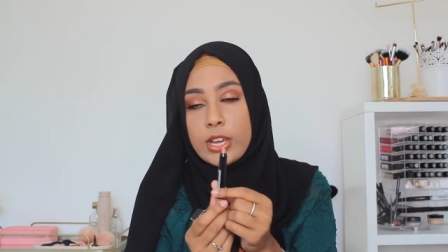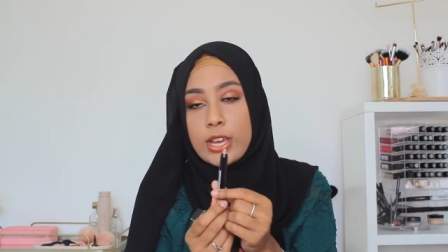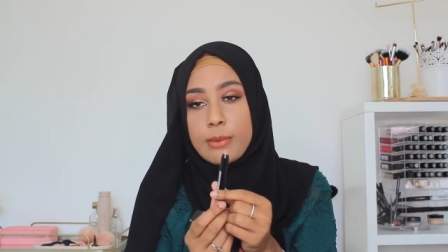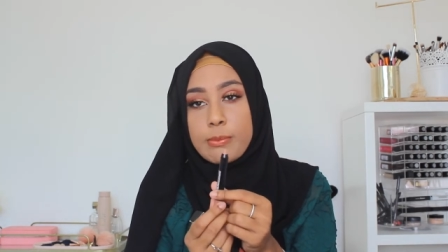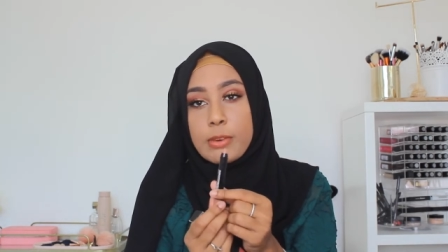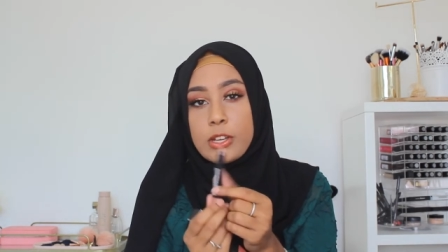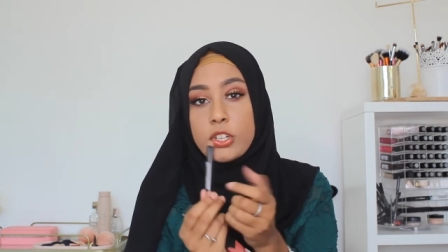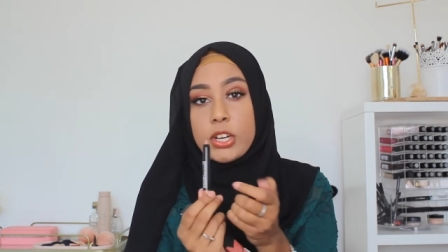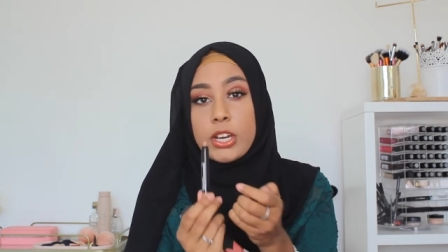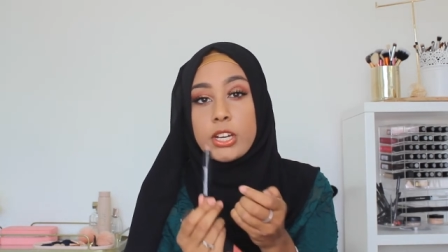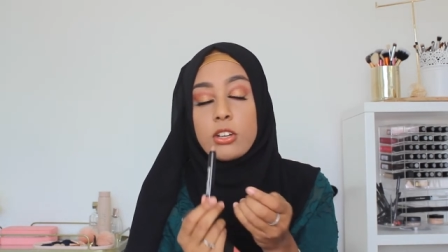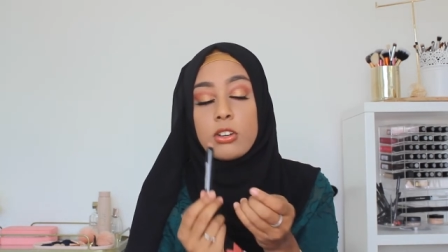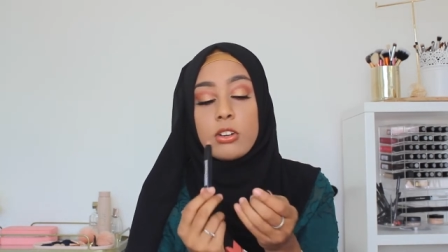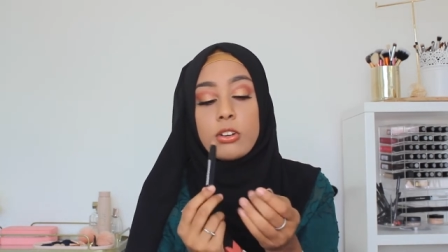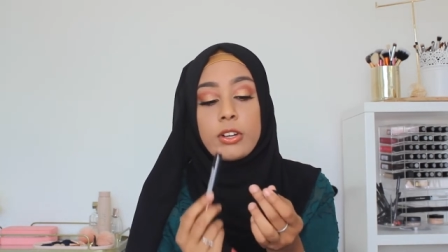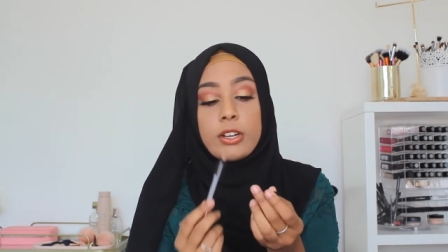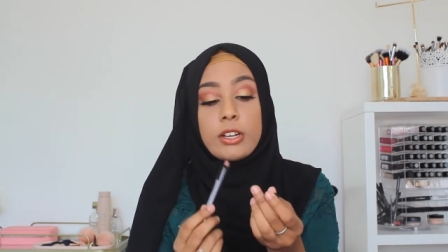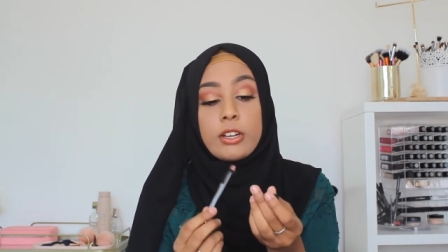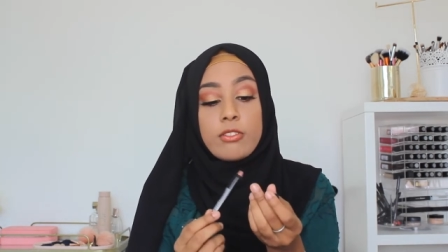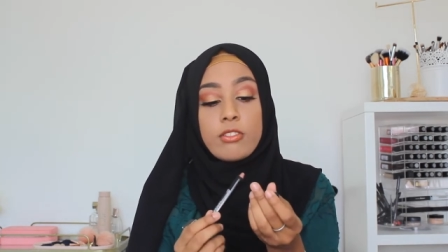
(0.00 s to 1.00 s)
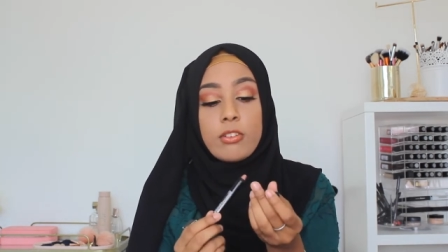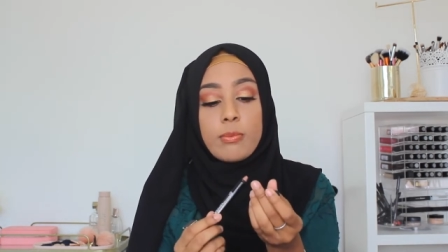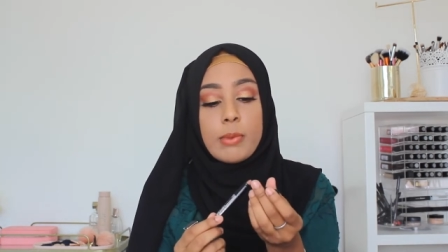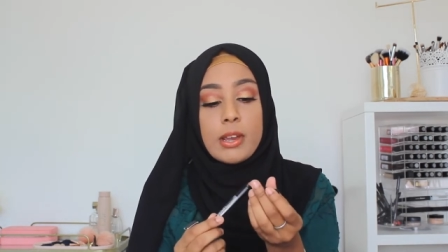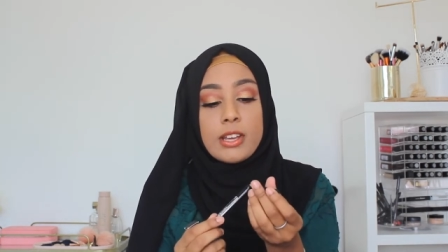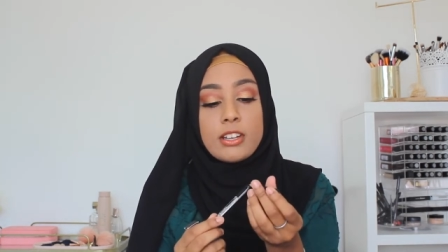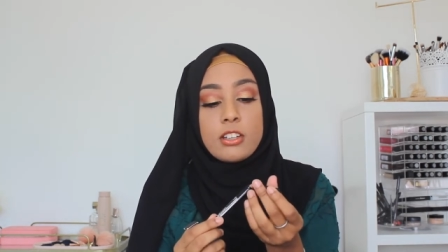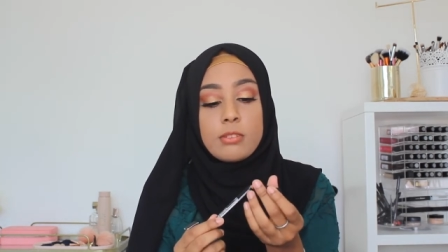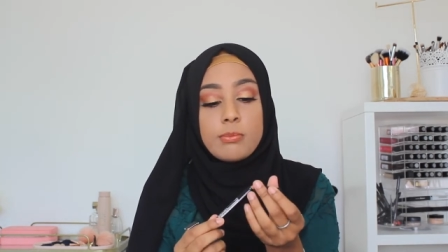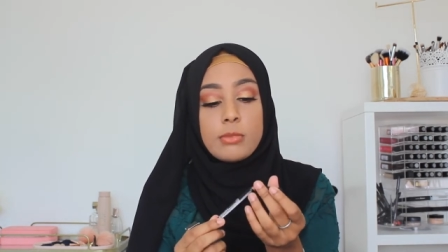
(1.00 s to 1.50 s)
Um, I tried it on and it
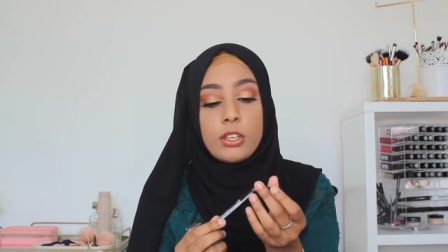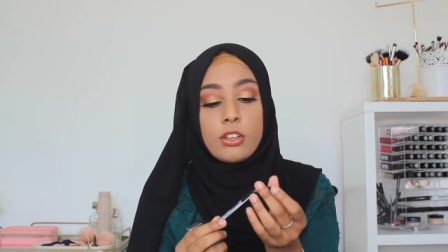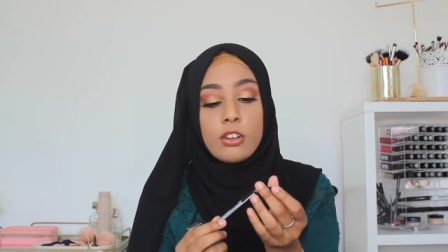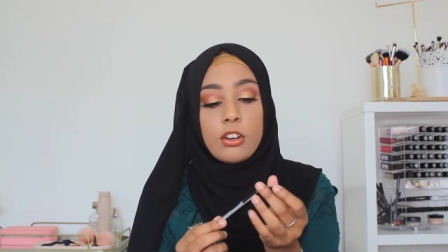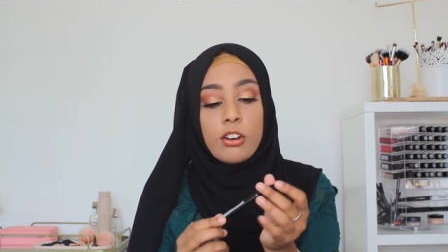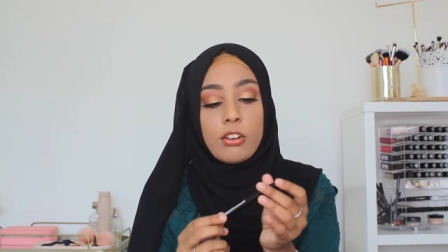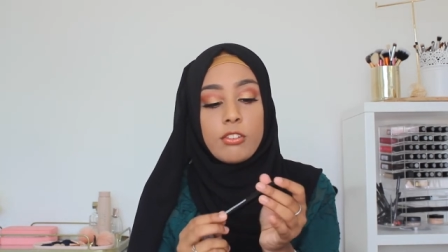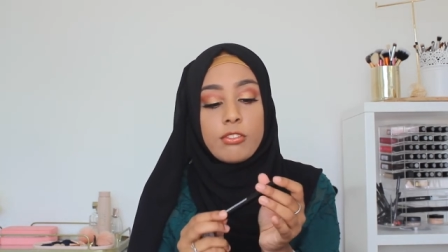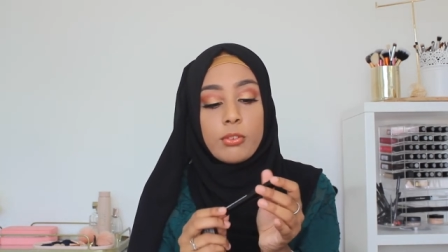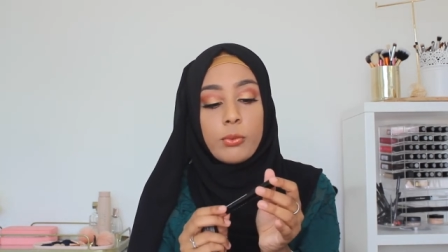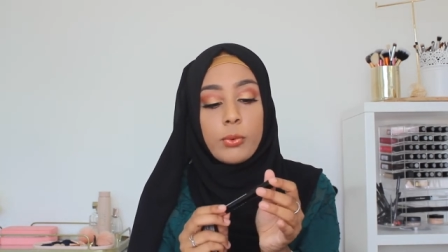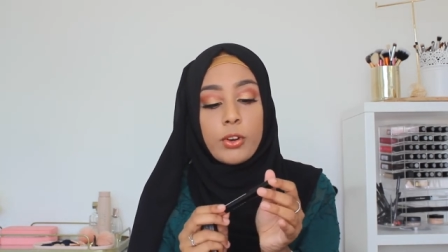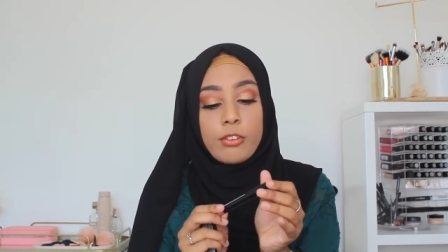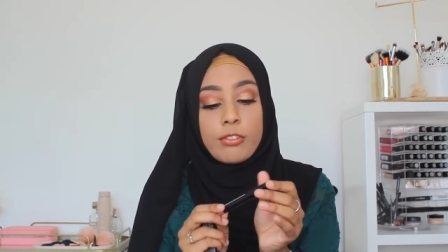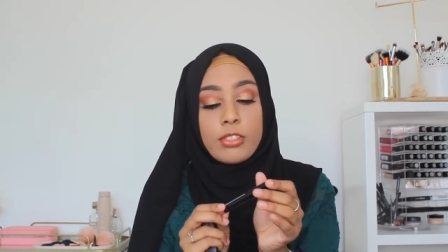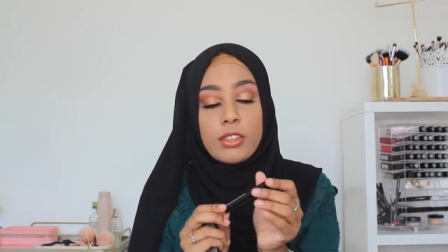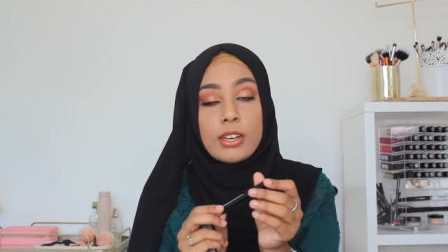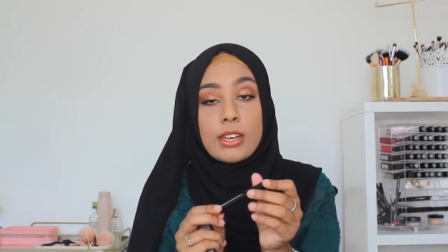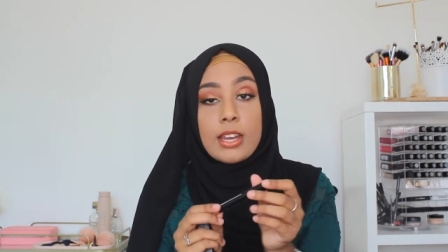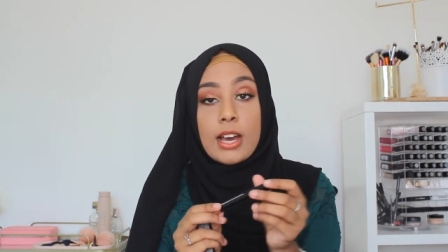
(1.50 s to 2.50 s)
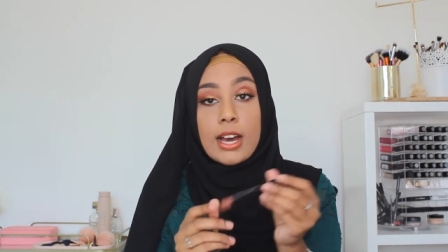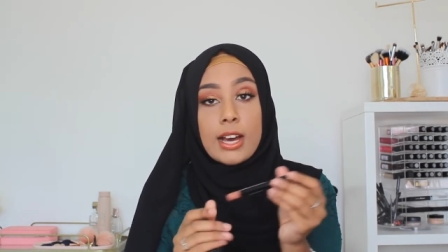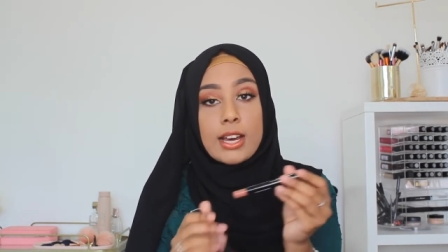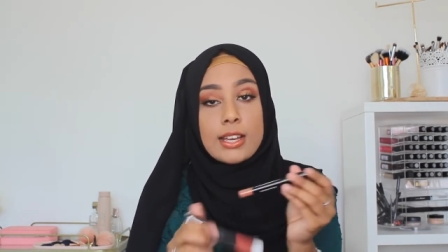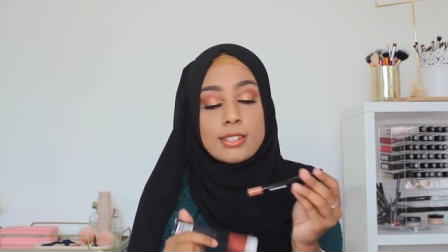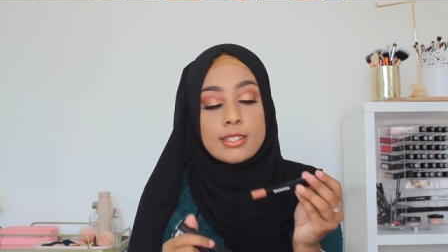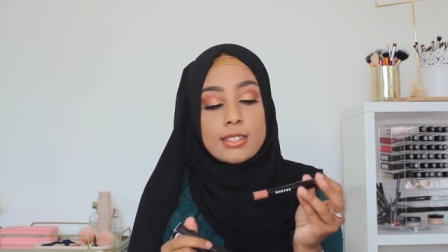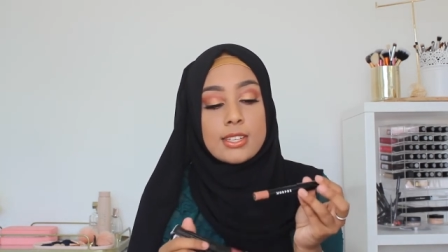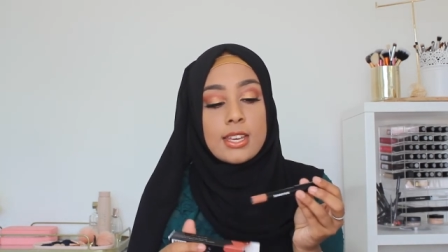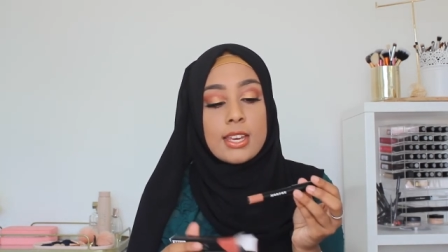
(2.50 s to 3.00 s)
reminded me of one of the
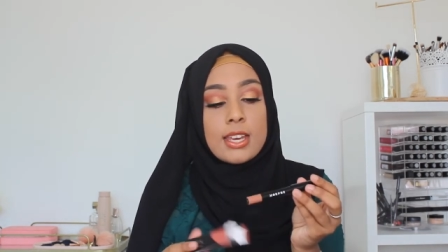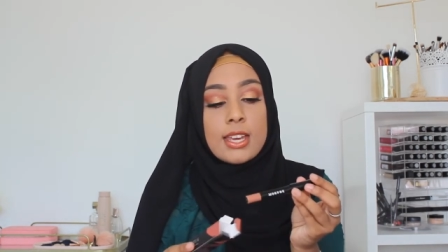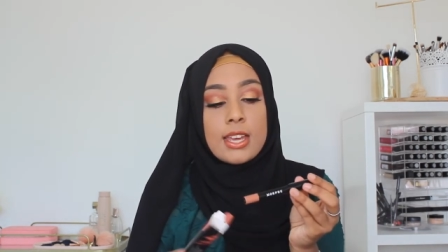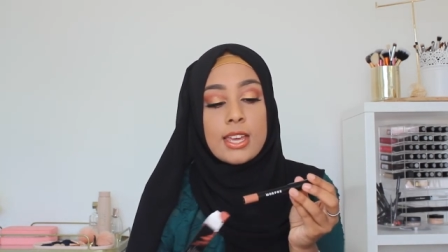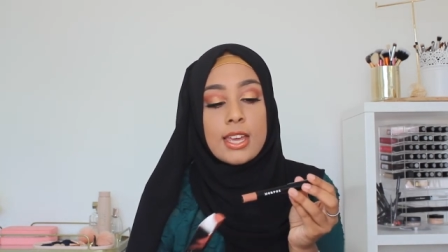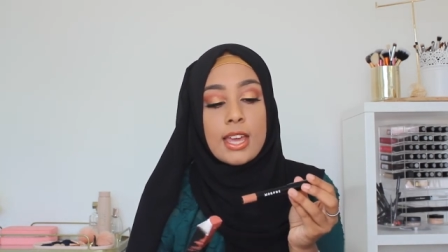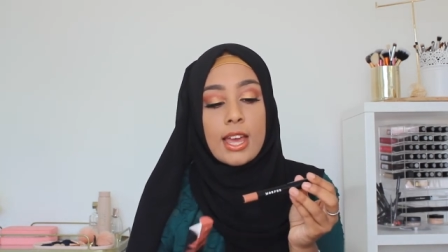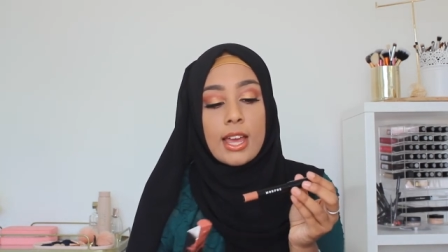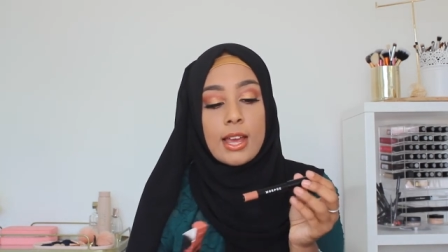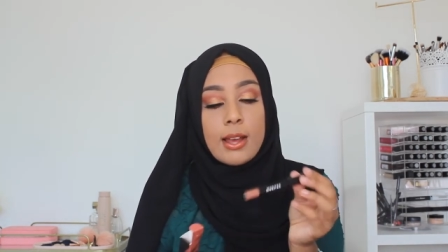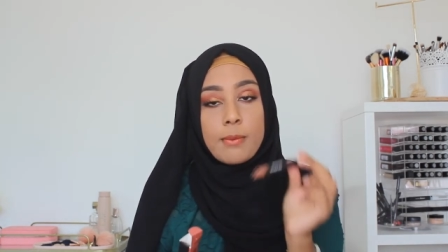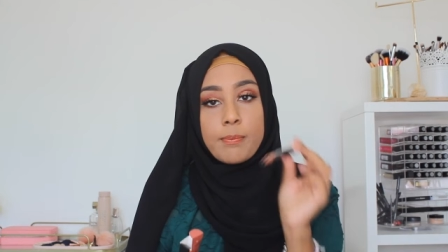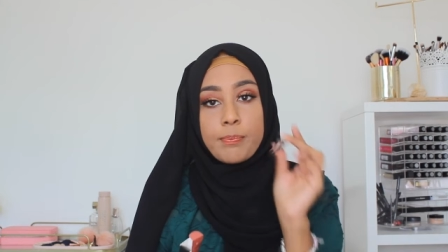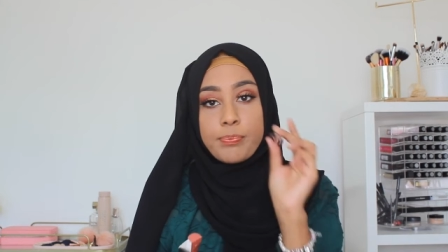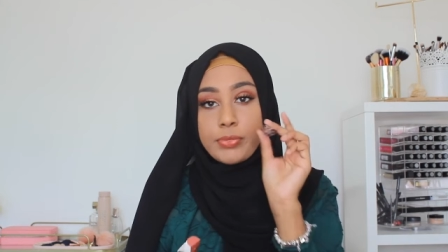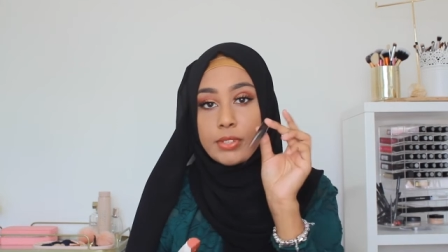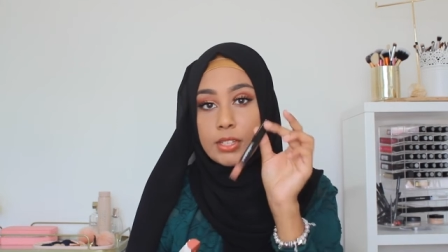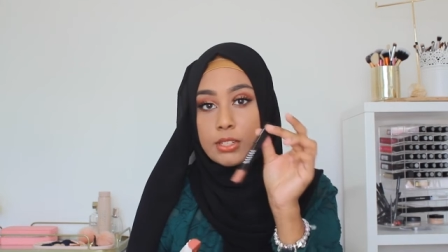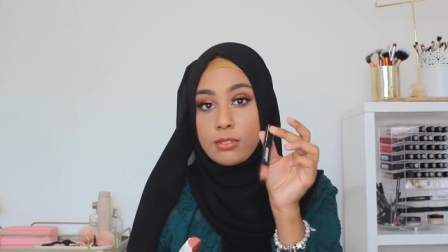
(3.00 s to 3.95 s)
NARS um,